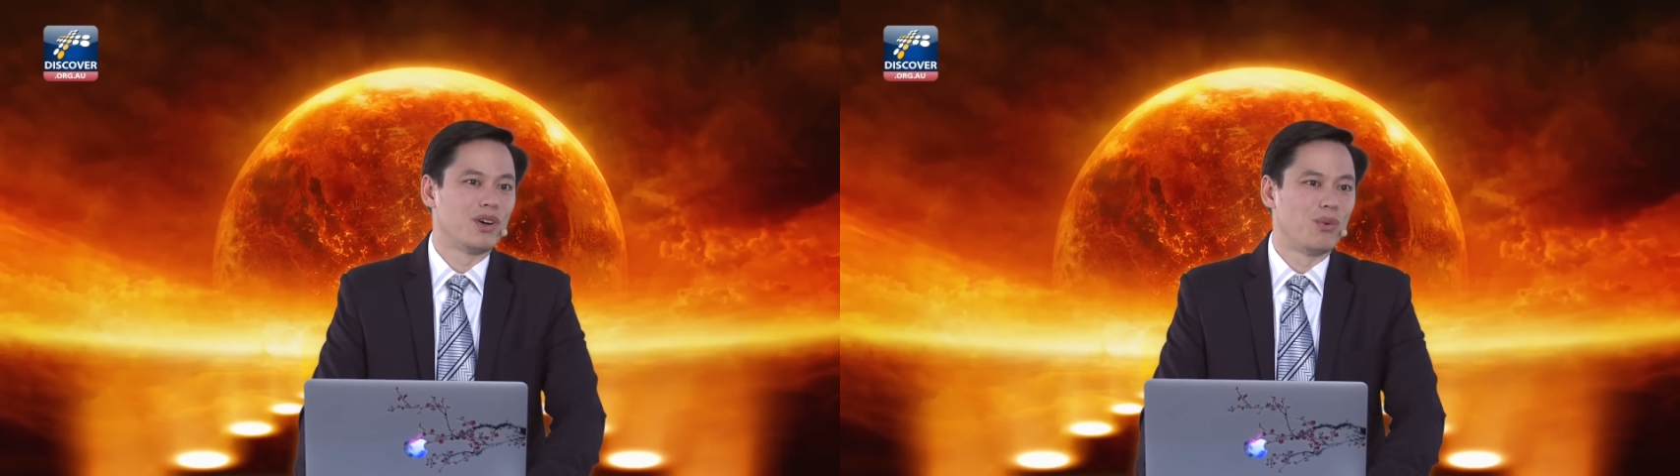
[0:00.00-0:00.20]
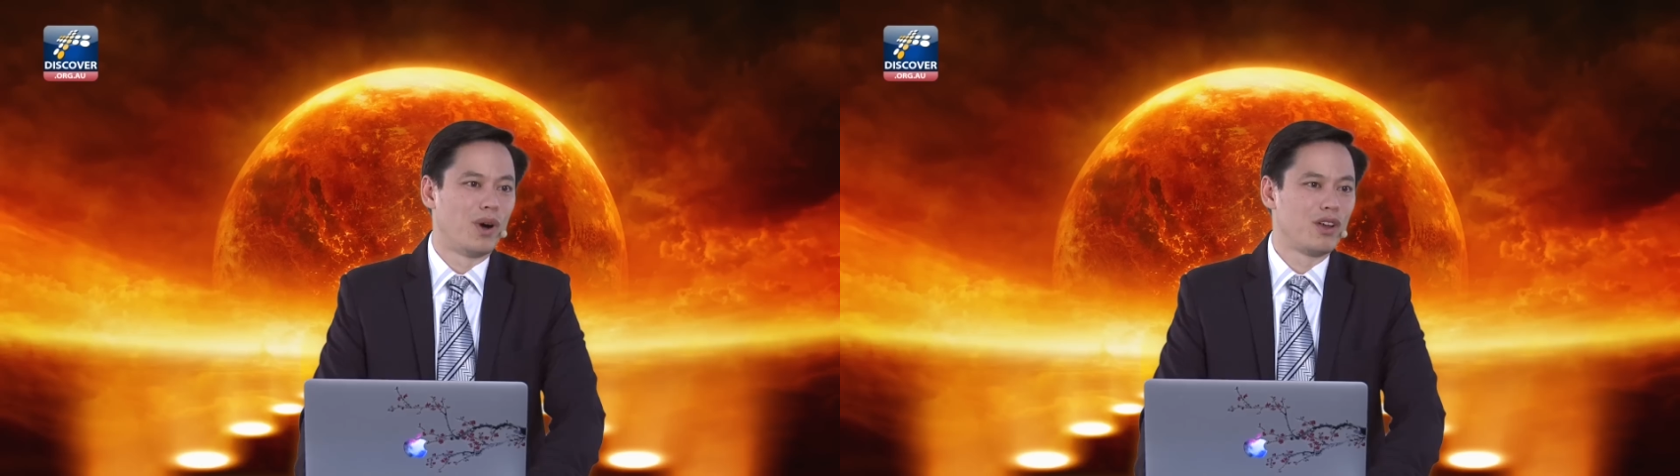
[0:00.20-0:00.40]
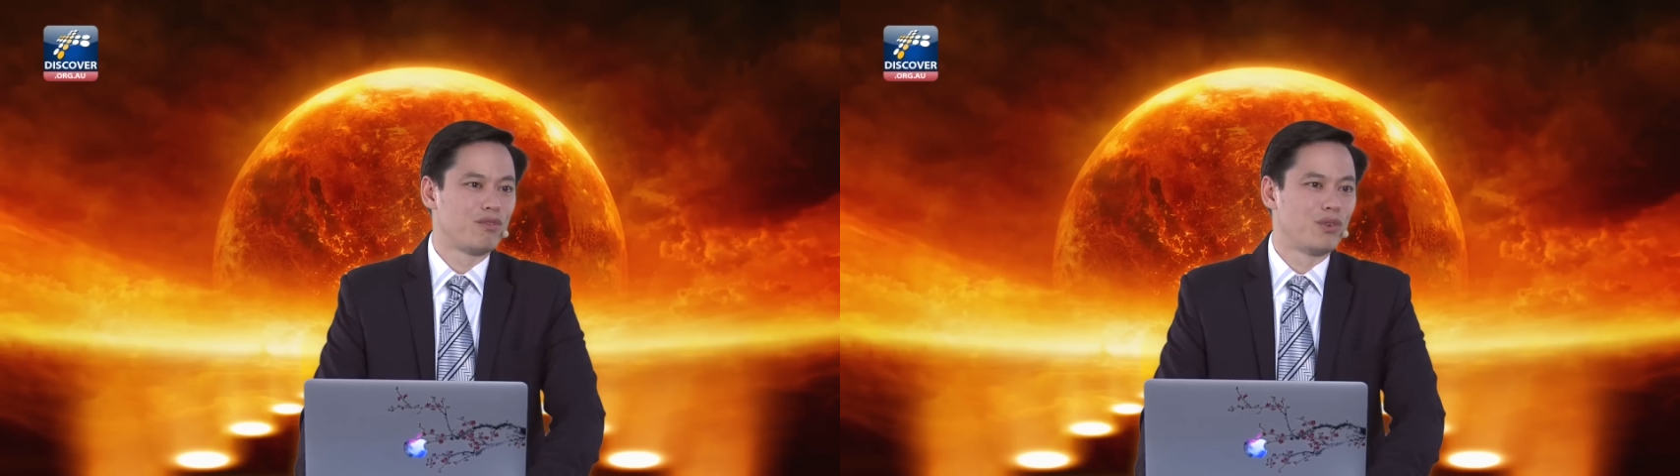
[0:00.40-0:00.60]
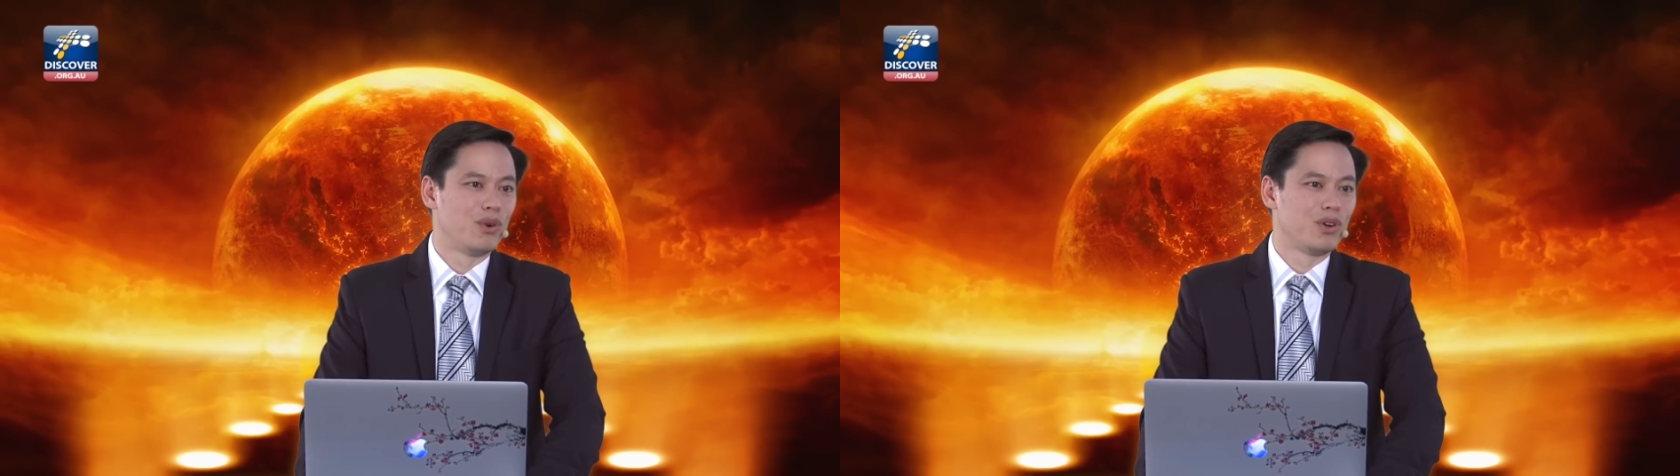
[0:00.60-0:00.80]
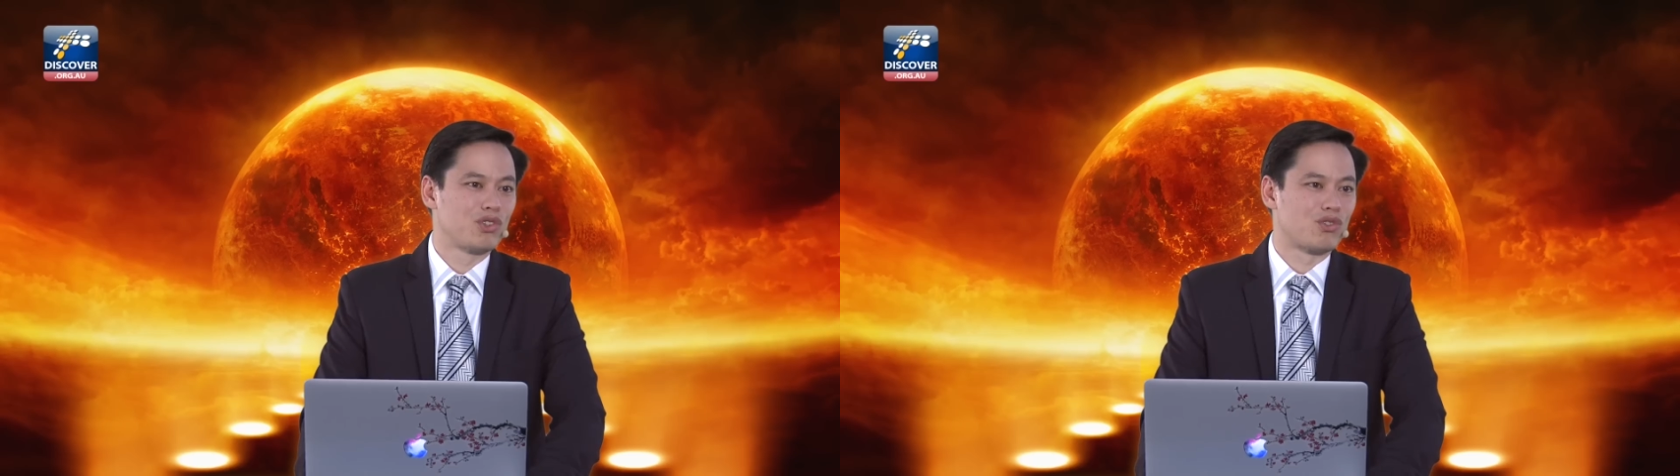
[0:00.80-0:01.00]

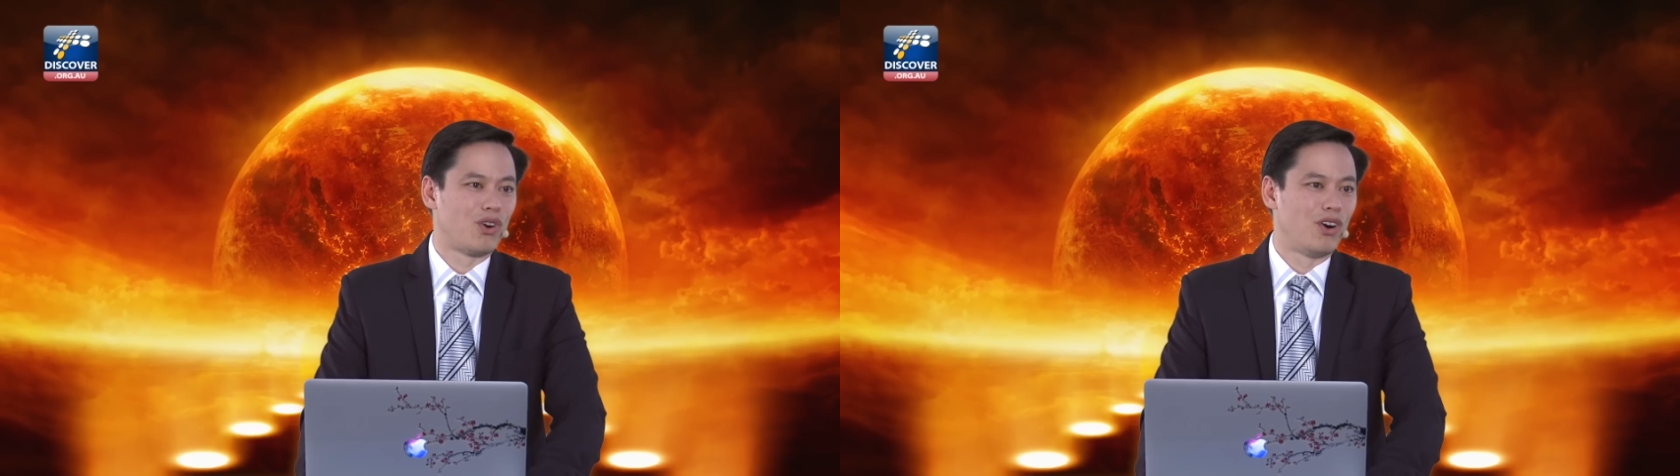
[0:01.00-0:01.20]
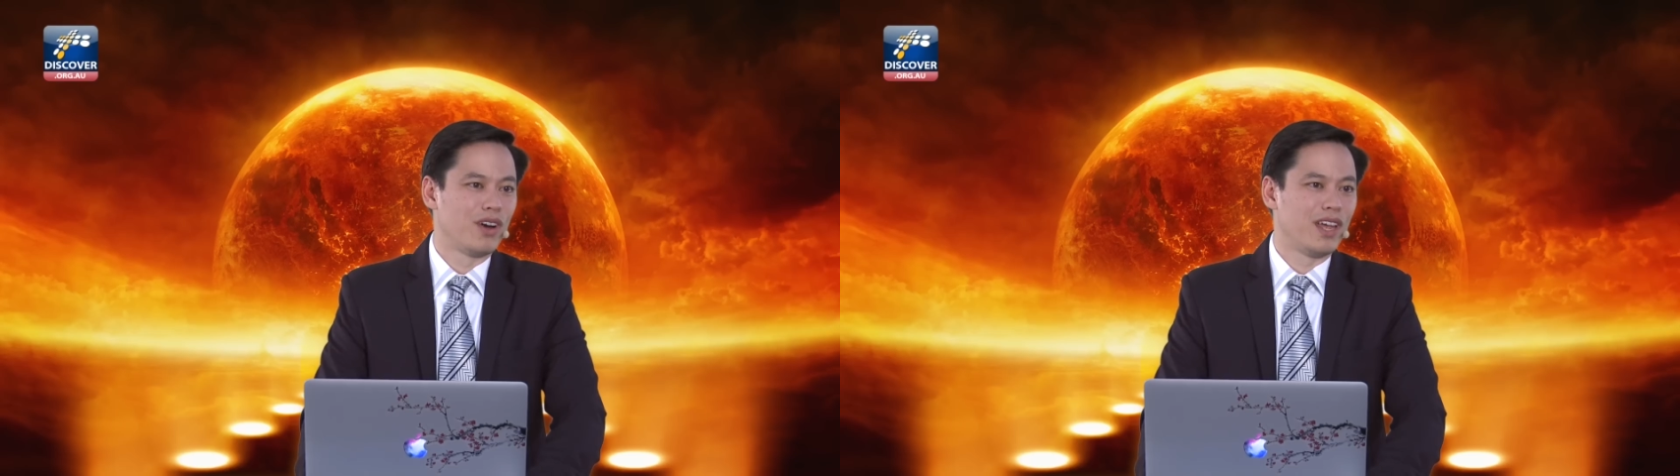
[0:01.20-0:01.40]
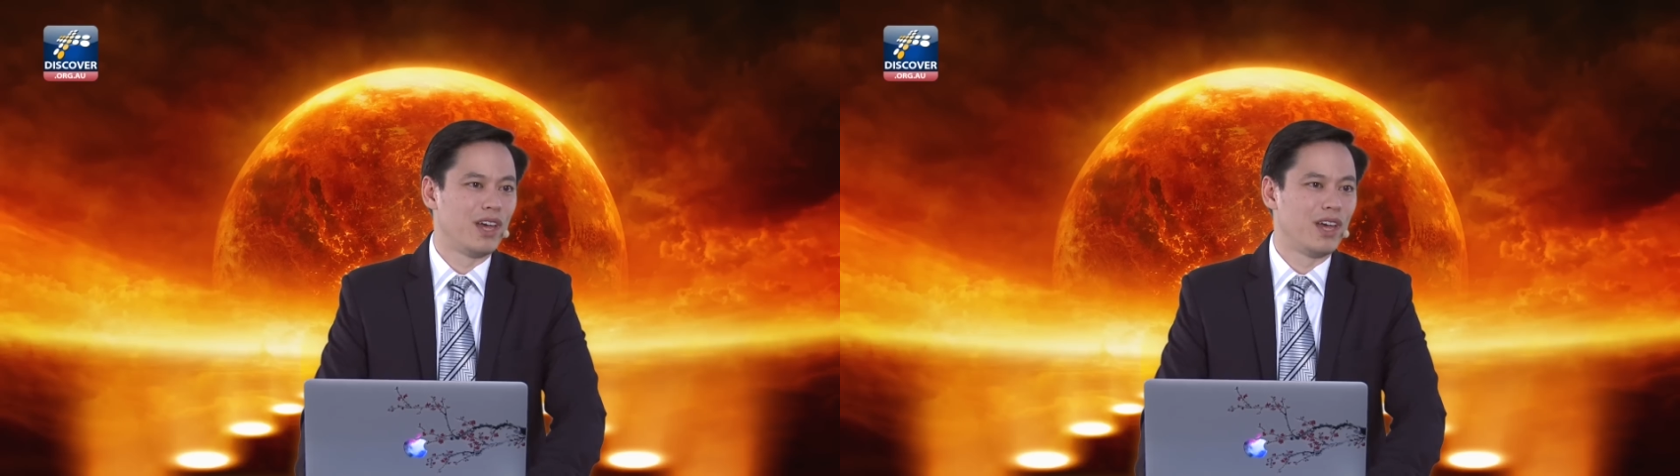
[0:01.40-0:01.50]
wonderful, strong,